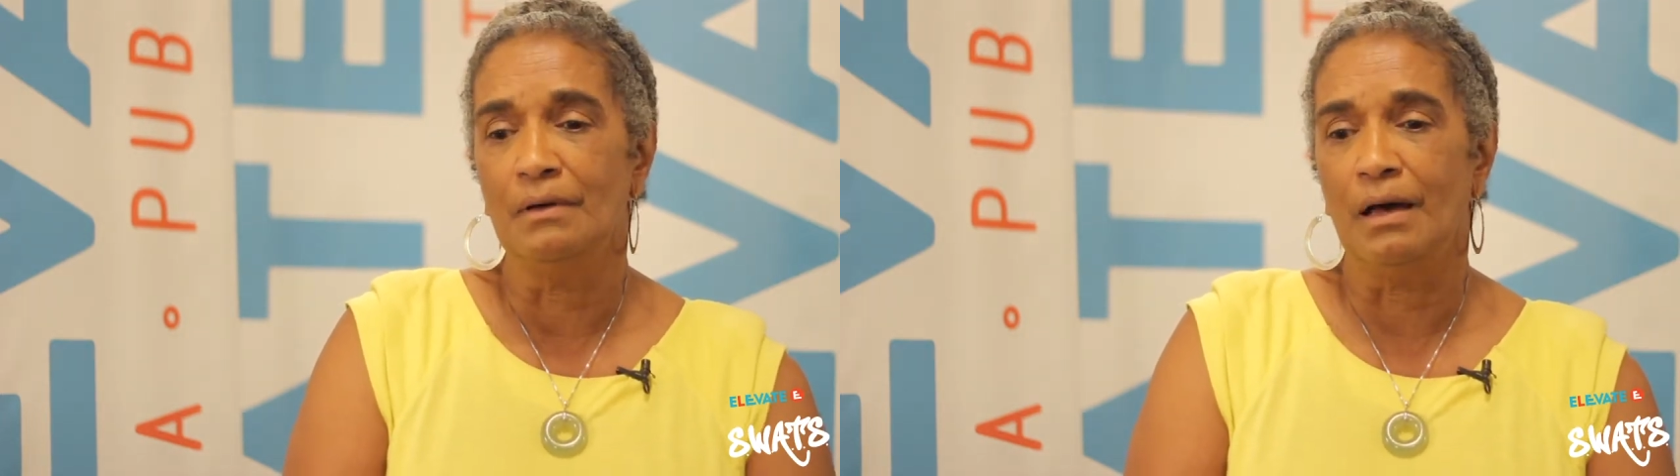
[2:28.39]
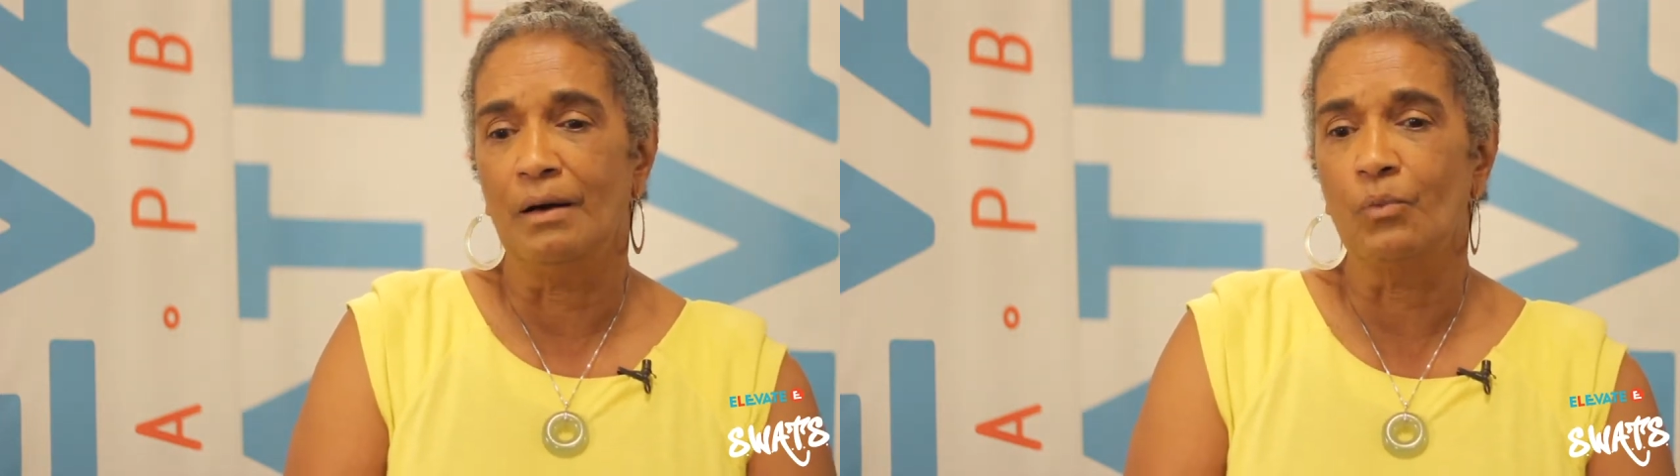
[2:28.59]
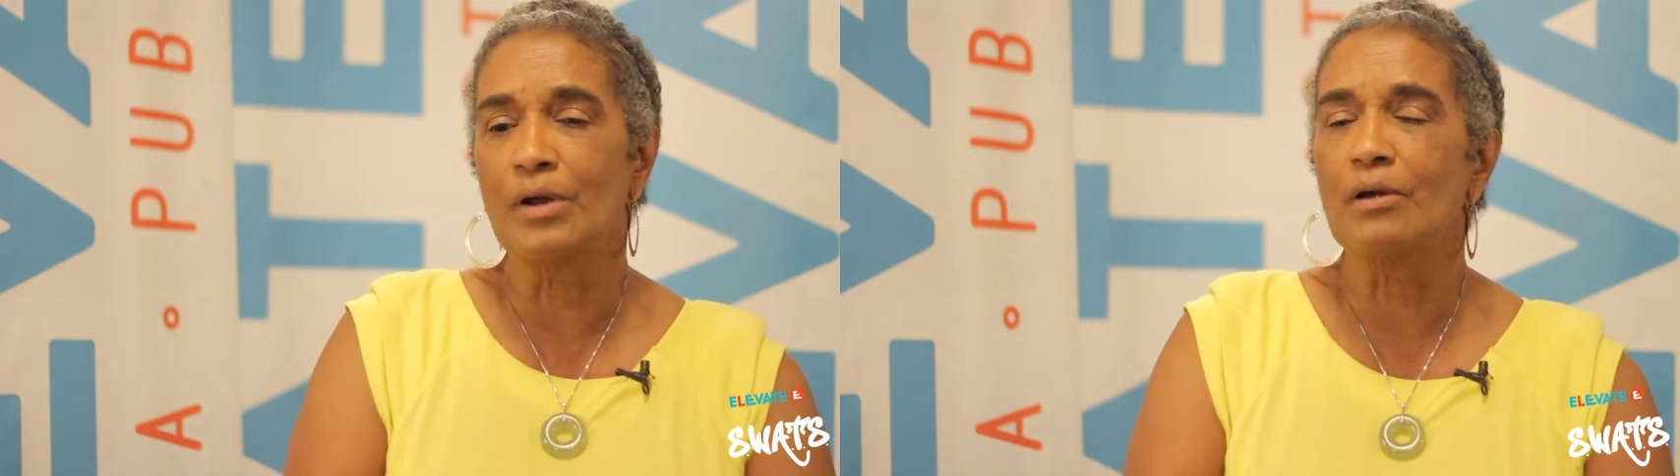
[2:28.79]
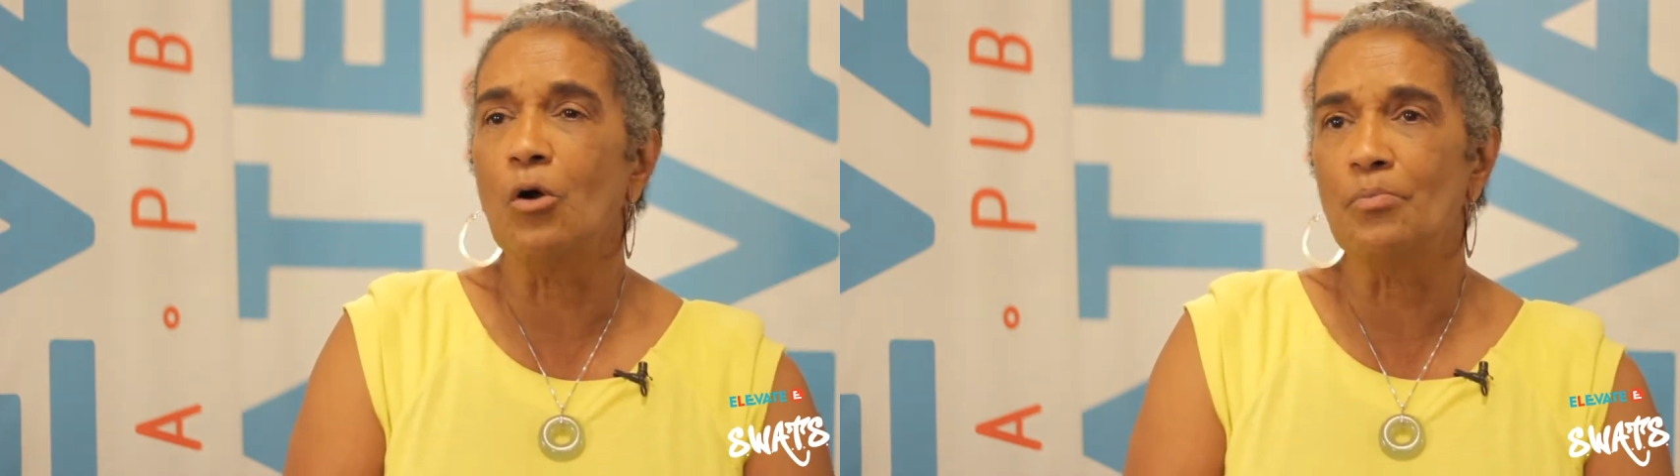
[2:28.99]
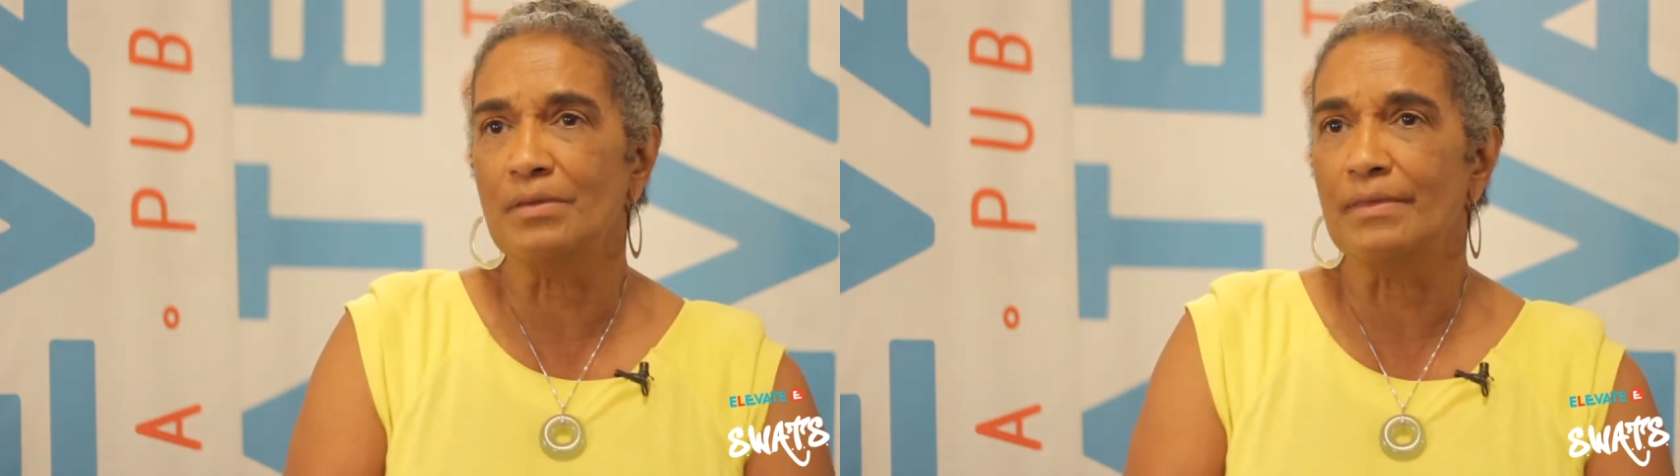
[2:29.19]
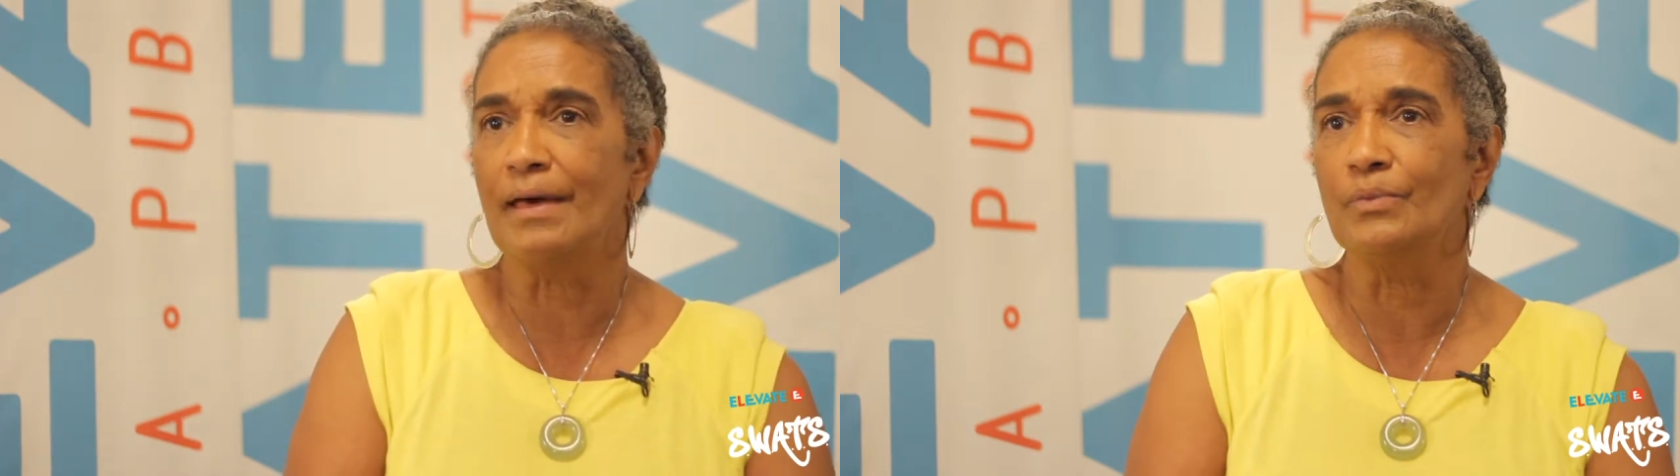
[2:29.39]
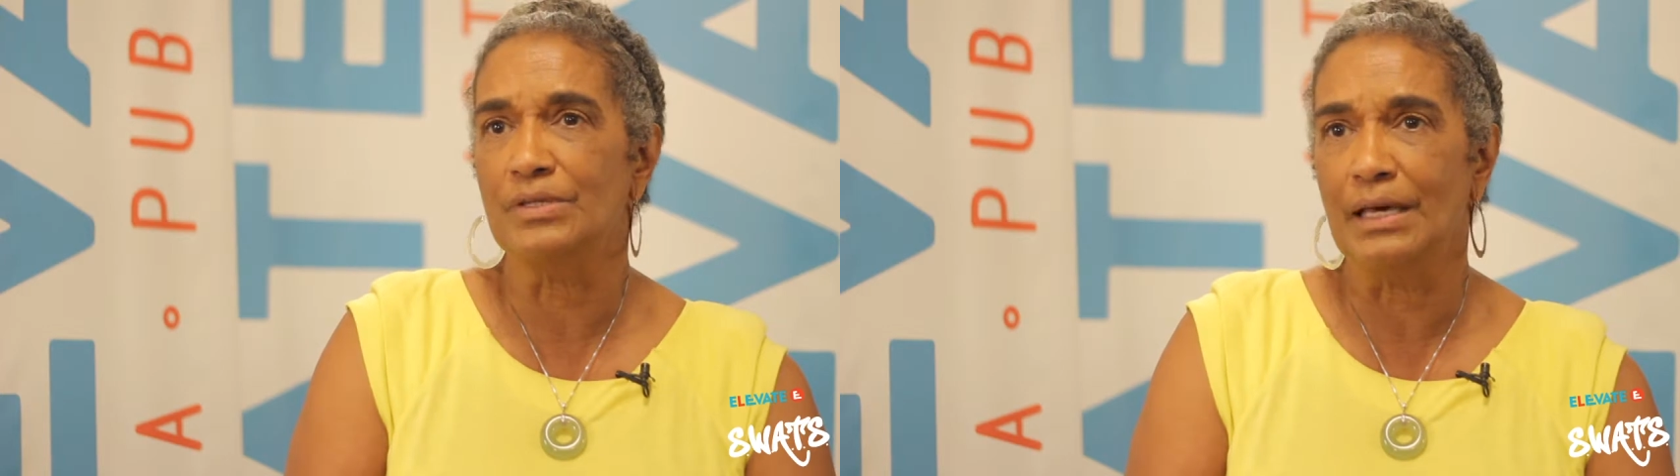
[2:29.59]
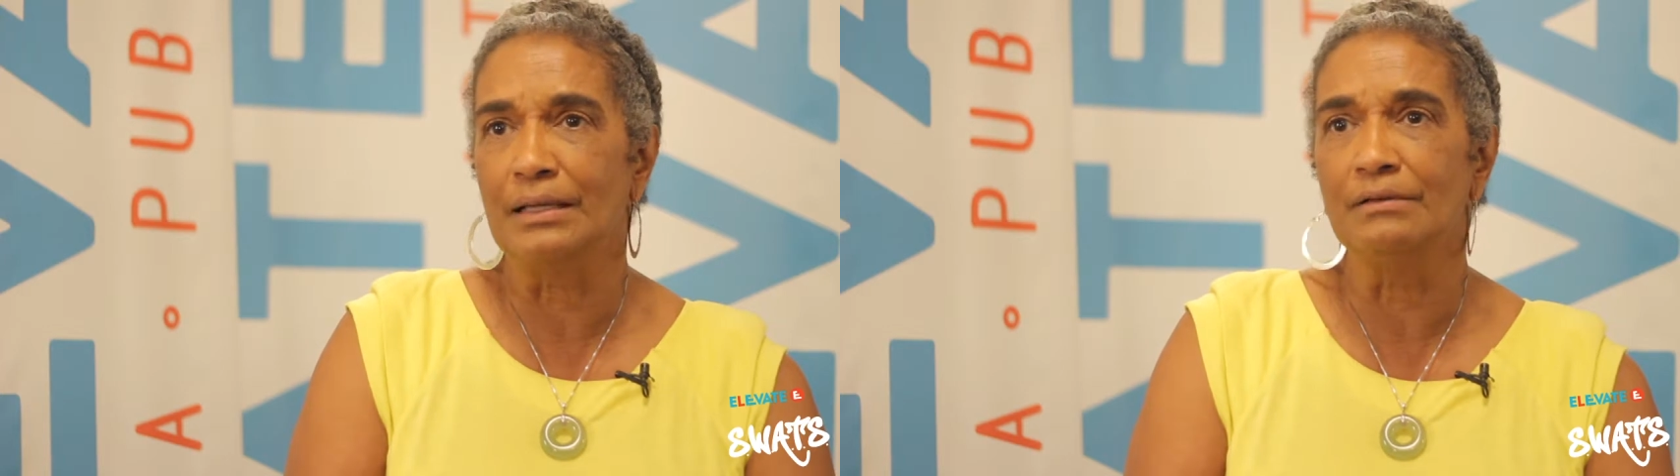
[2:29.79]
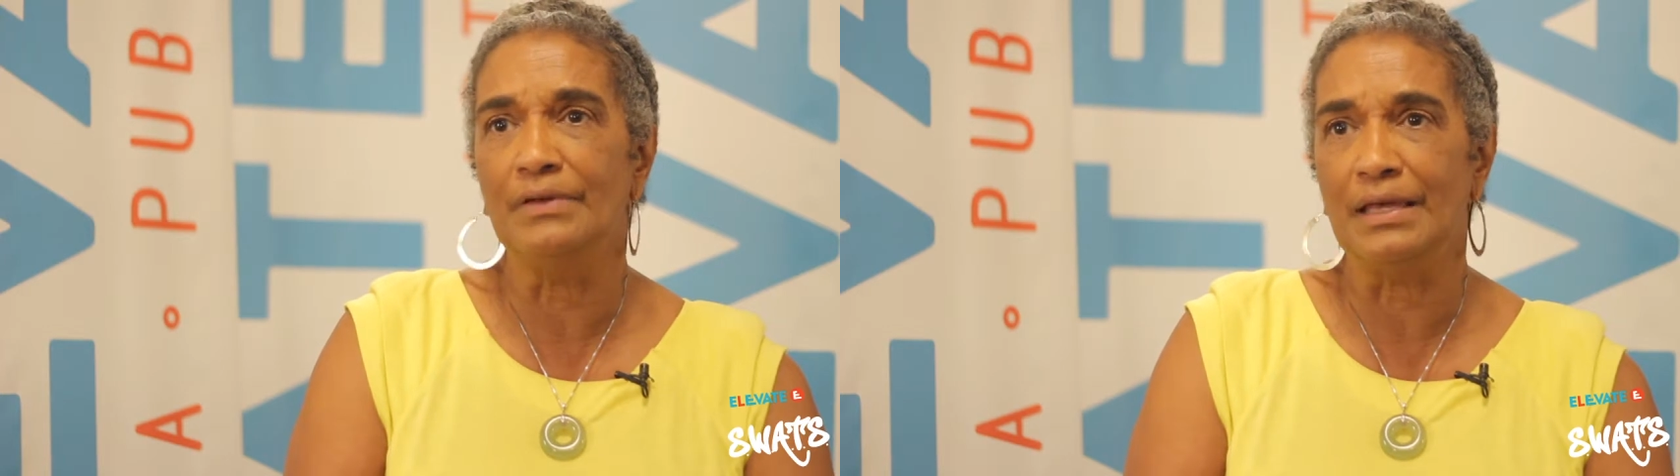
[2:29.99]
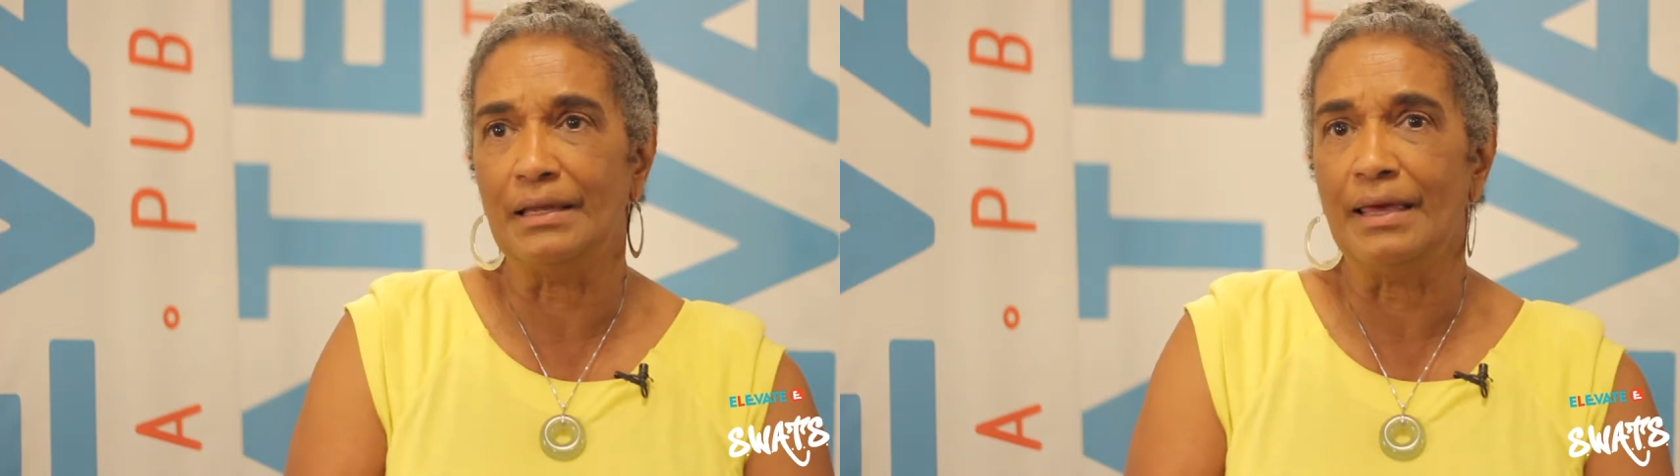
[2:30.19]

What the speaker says: We're hoping that with Elevate,